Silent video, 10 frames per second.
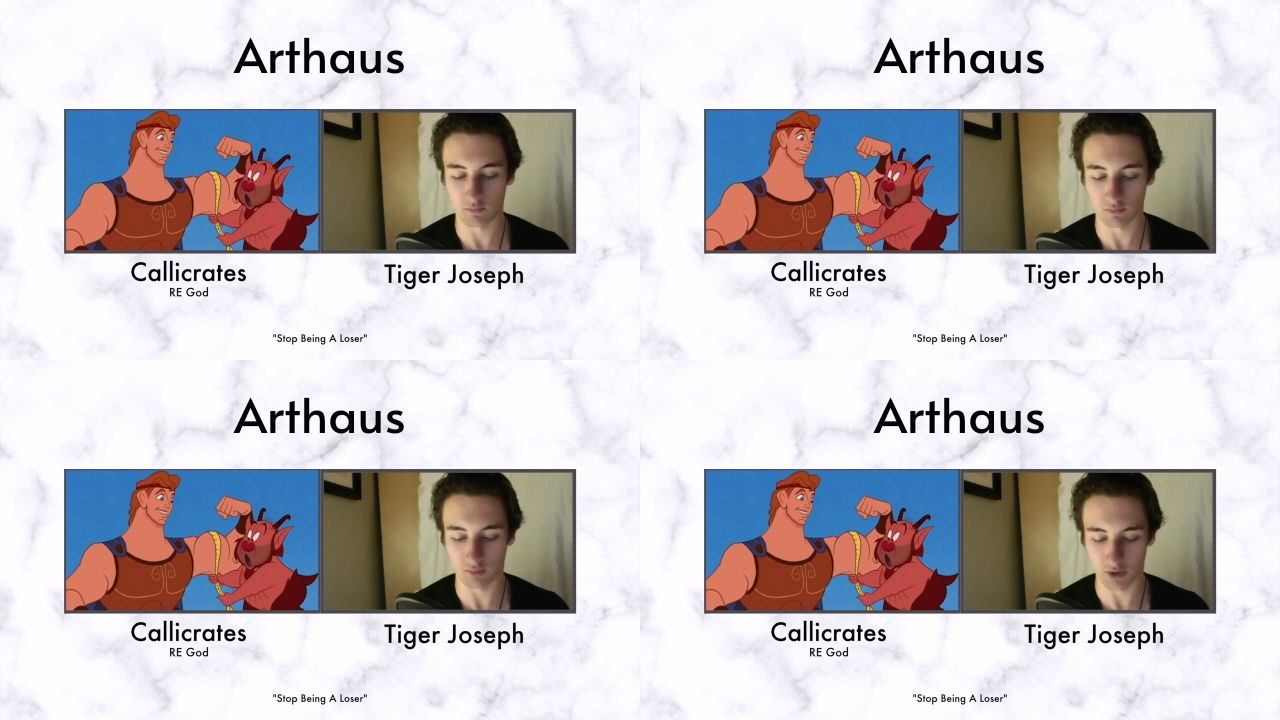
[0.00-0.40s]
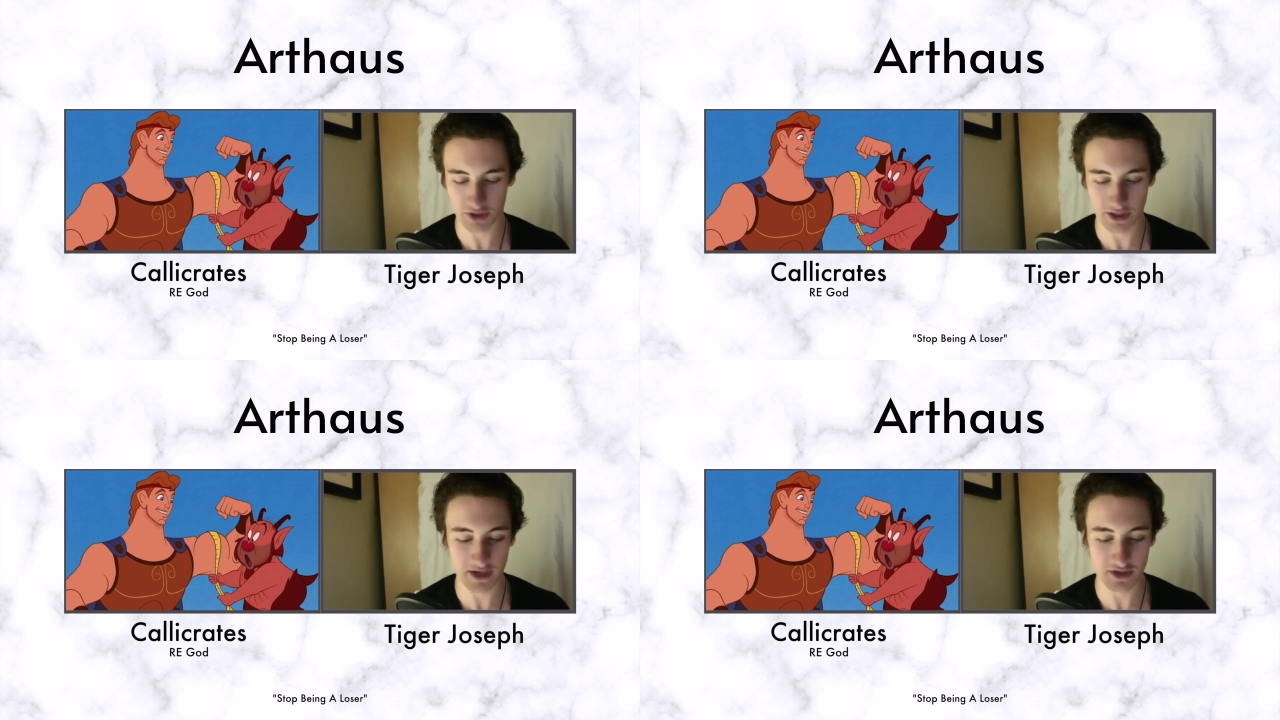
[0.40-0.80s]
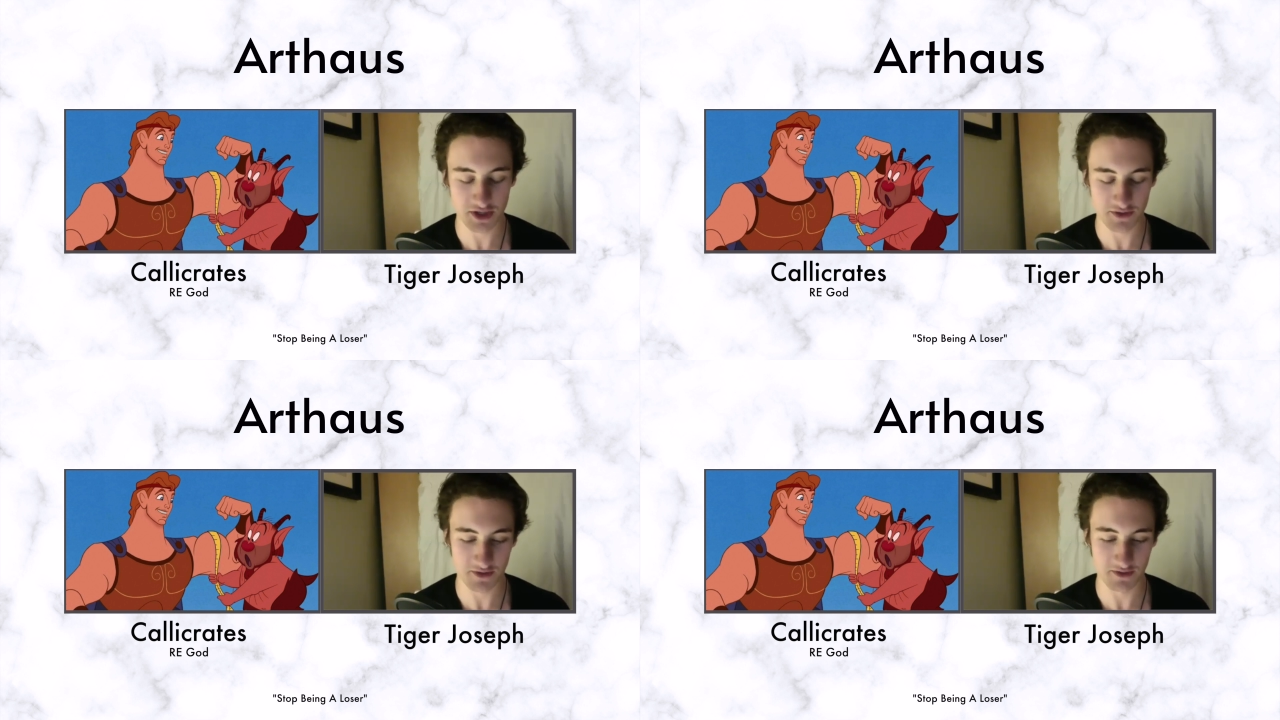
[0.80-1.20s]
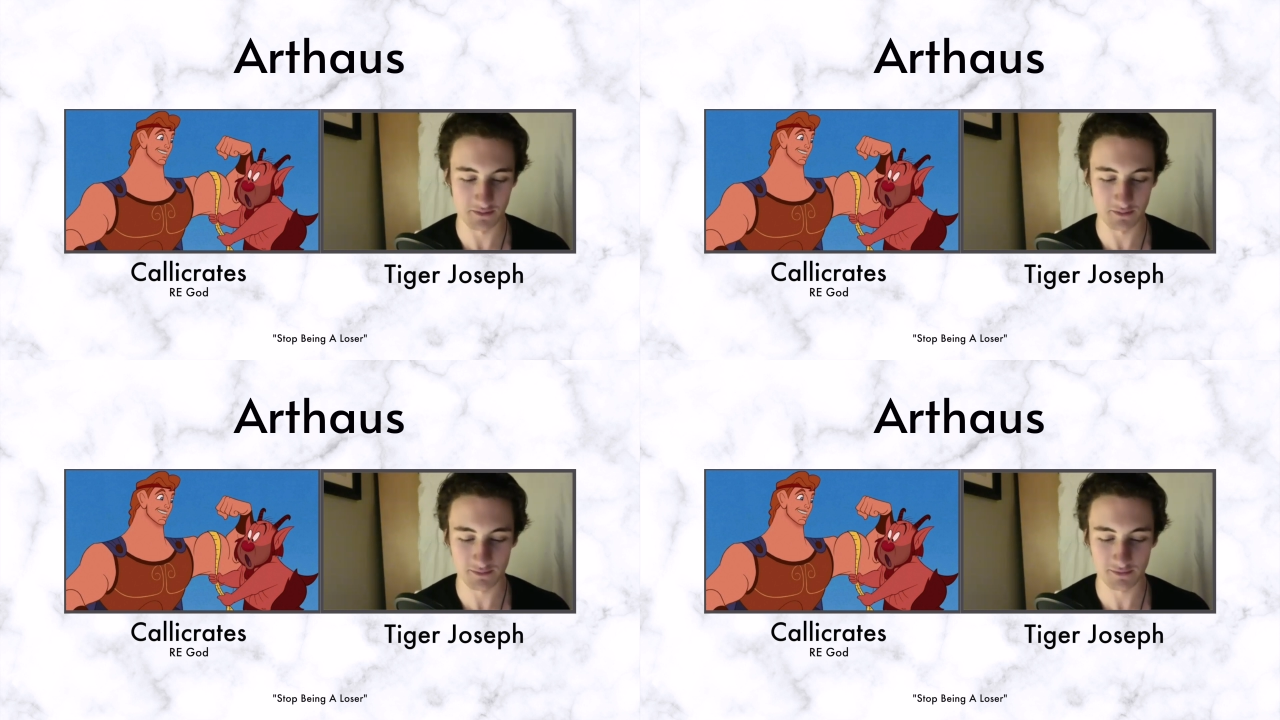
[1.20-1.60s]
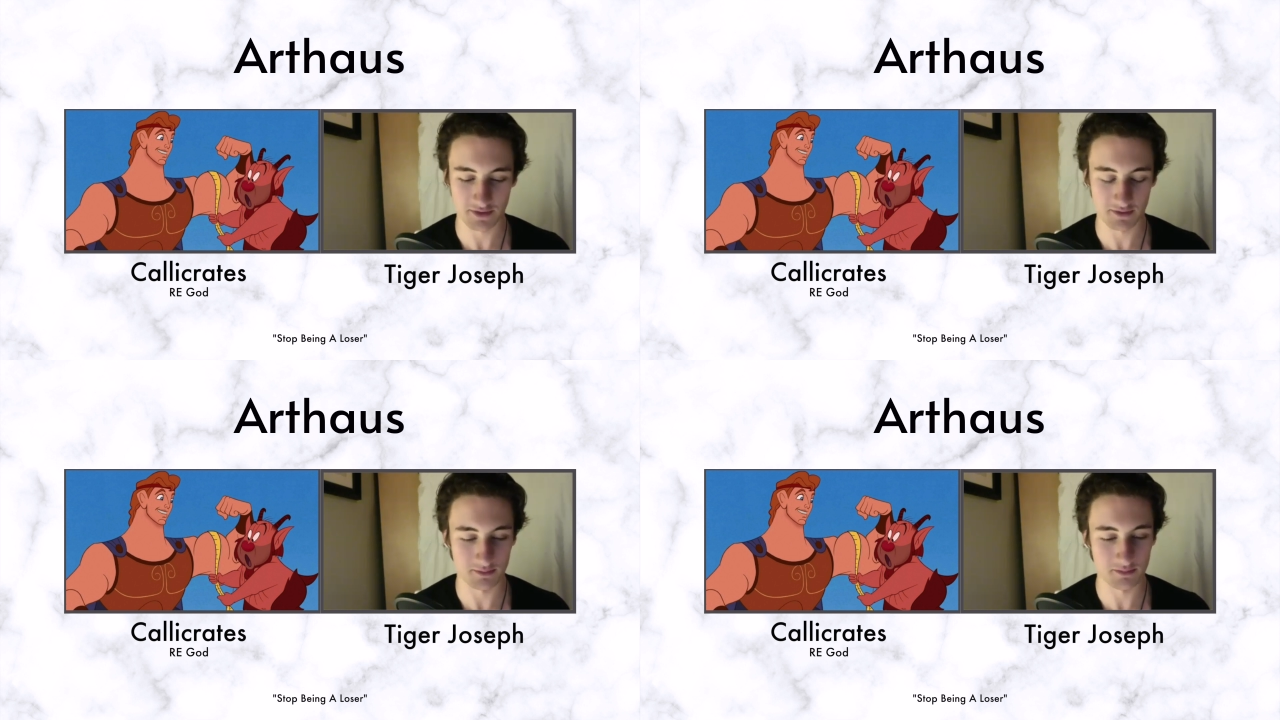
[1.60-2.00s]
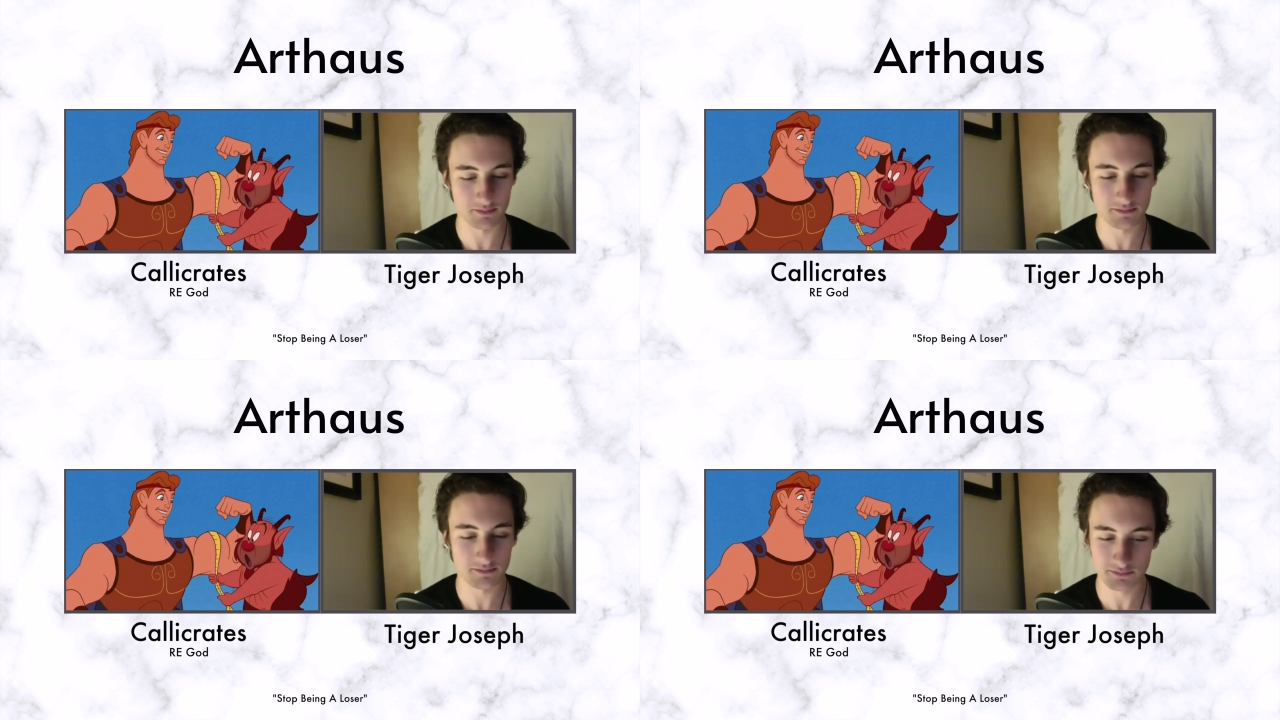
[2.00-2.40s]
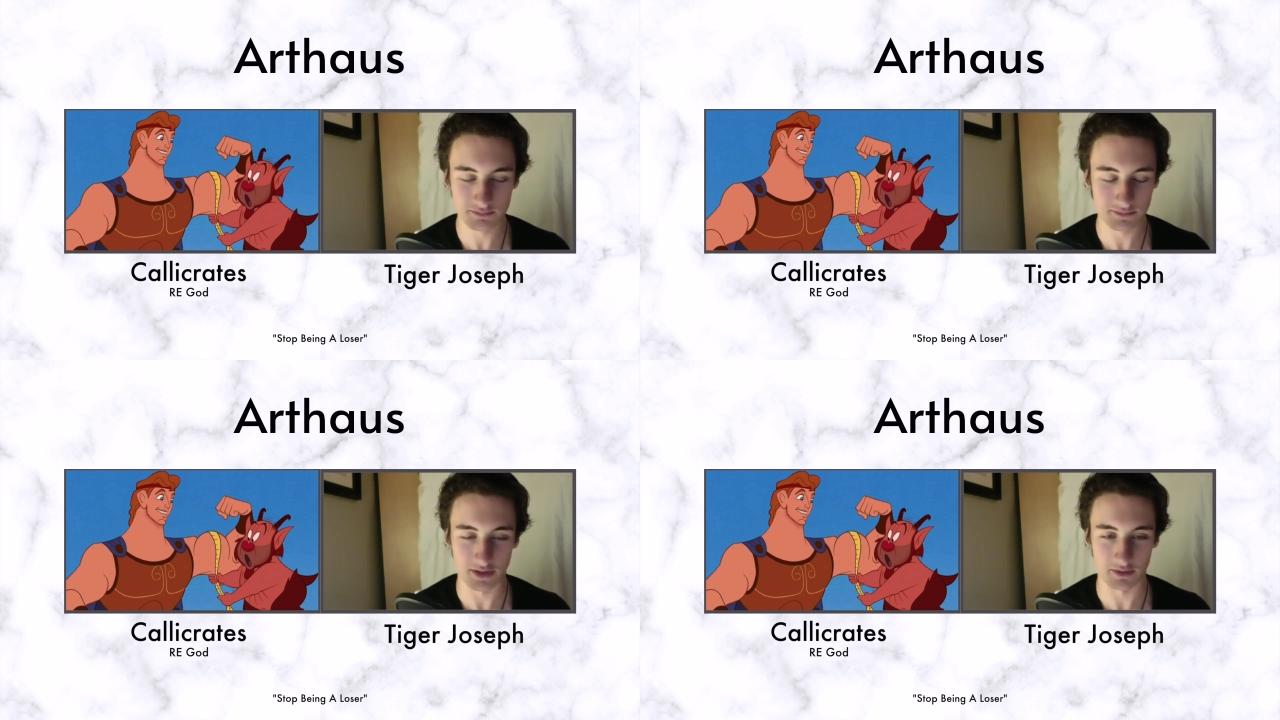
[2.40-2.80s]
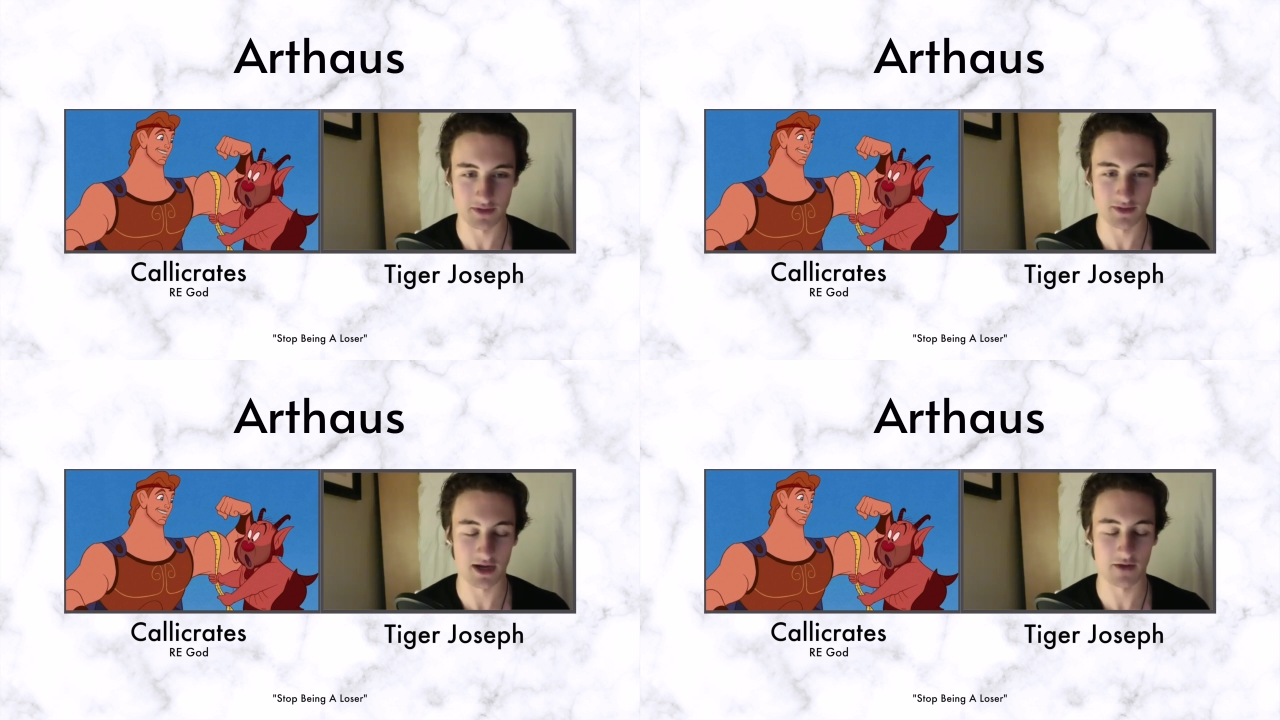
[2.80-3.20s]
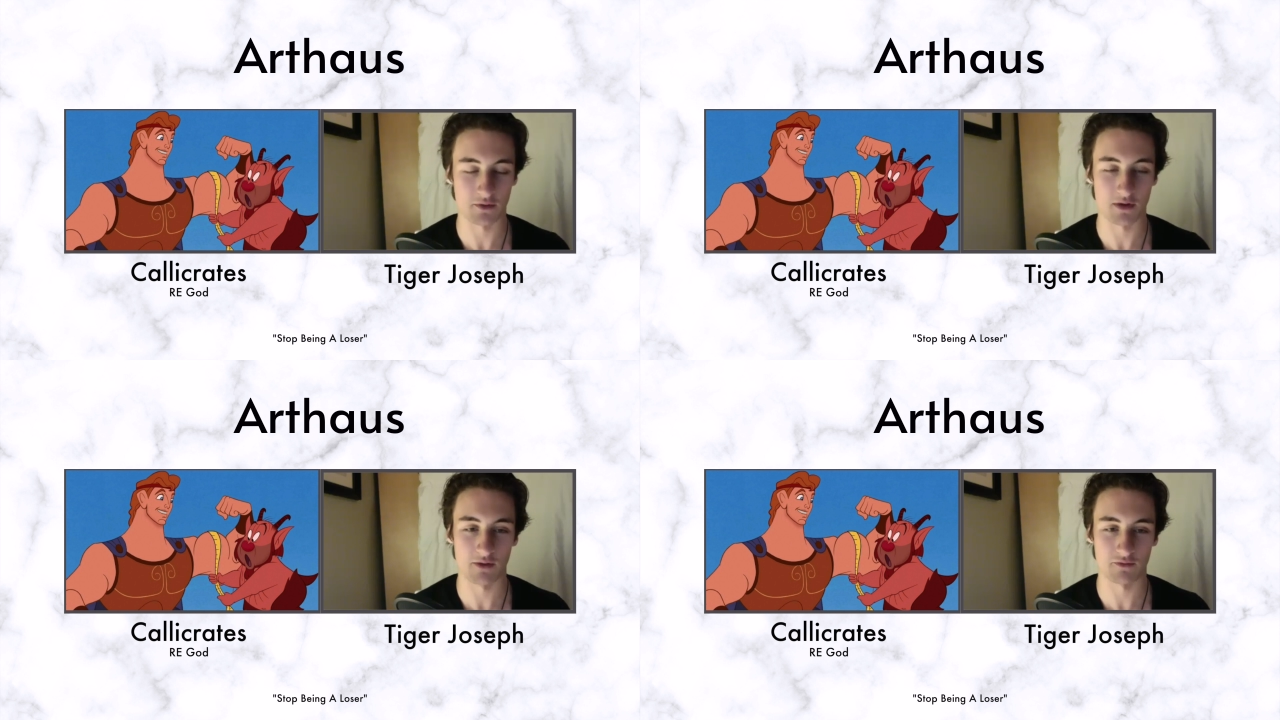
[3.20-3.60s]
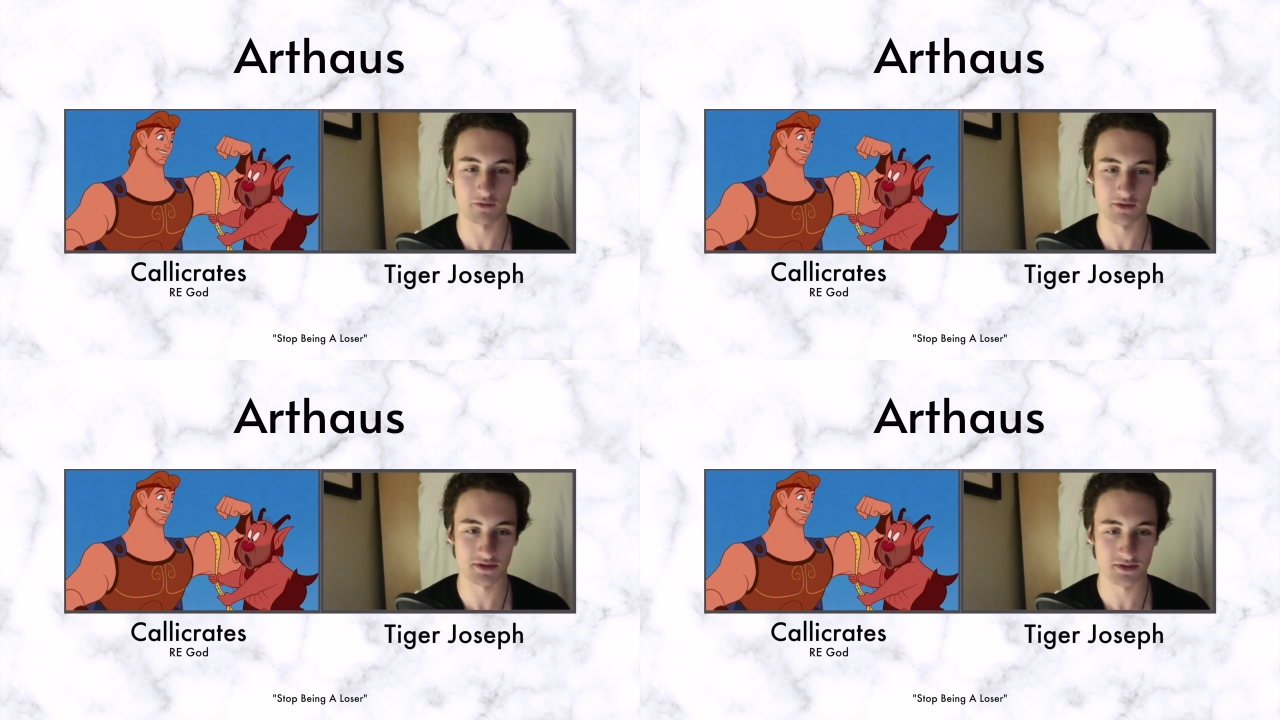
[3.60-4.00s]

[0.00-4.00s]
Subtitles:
rushing at each other and fucking, getting the guy on the ground first.